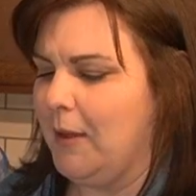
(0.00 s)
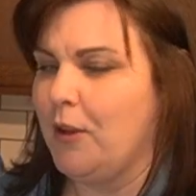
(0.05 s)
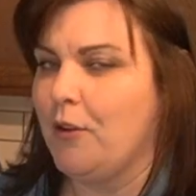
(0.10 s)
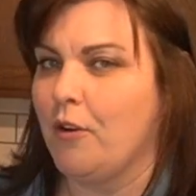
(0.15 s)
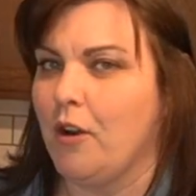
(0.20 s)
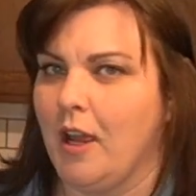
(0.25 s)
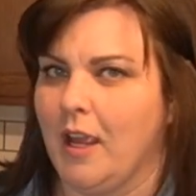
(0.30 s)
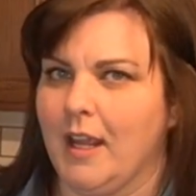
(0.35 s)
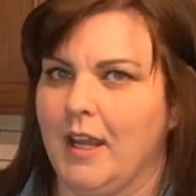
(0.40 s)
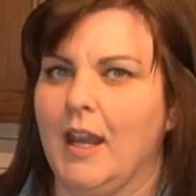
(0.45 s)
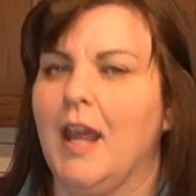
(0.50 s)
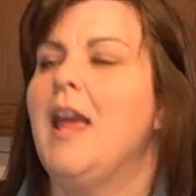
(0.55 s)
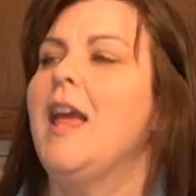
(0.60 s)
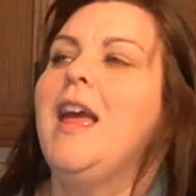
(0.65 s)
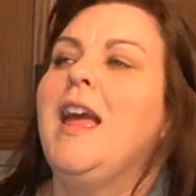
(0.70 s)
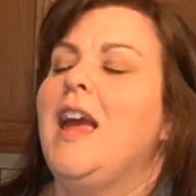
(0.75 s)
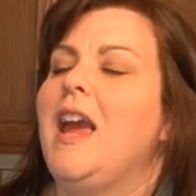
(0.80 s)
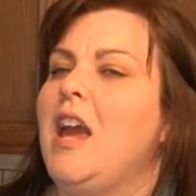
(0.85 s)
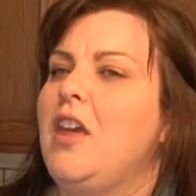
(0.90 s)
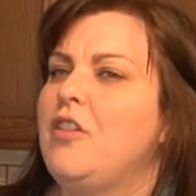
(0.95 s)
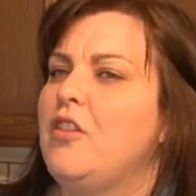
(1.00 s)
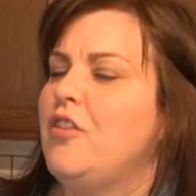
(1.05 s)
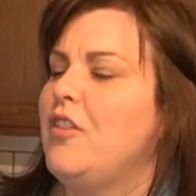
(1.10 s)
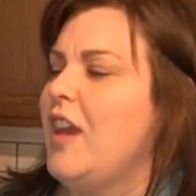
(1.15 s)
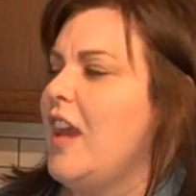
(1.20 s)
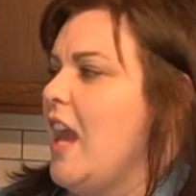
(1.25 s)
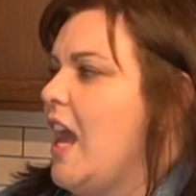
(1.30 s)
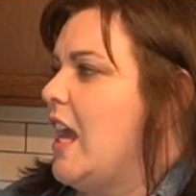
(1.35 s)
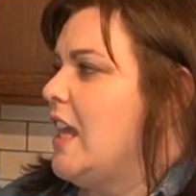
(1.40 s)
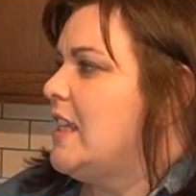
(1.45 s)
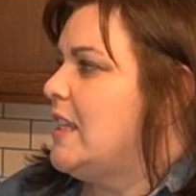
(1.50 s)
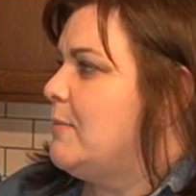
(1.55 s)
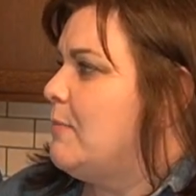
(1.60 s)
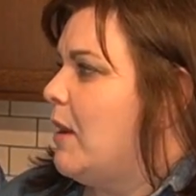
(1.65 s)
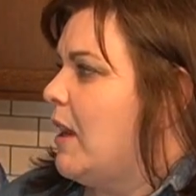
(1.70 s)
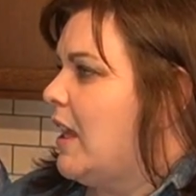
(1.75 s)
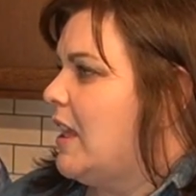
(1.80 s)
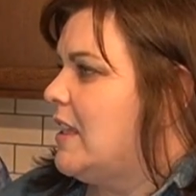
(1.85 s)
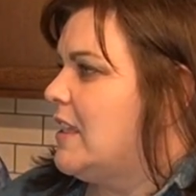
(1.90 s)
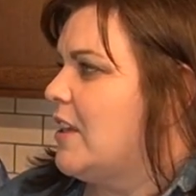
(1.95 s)
be crying. And then they had some
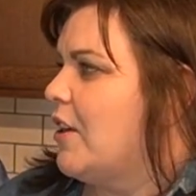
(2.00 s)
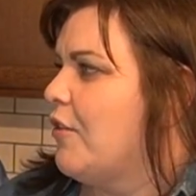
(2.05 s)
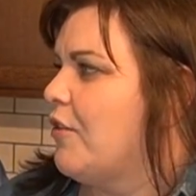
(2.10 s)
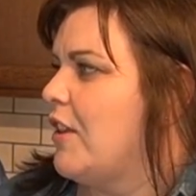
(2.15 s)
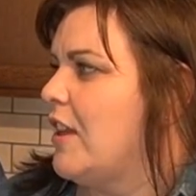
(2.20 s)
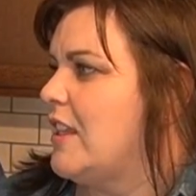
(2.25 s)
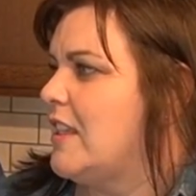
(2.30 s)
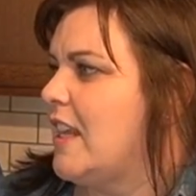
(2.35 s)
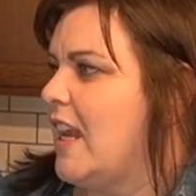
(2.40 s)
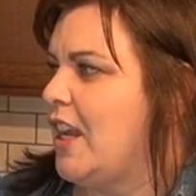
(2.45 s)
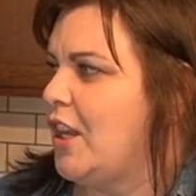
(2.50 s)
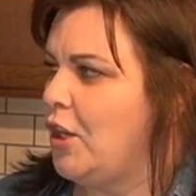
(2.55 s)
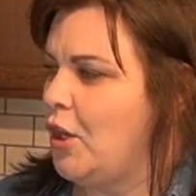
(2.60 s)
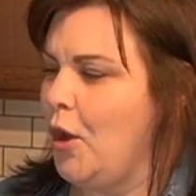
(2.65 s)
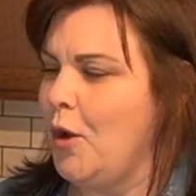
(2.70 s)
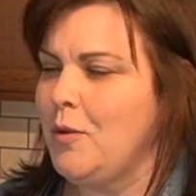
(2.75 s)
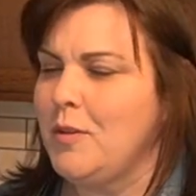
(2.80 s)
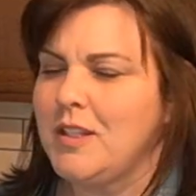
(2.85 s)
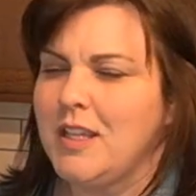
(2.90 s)
onions there that say no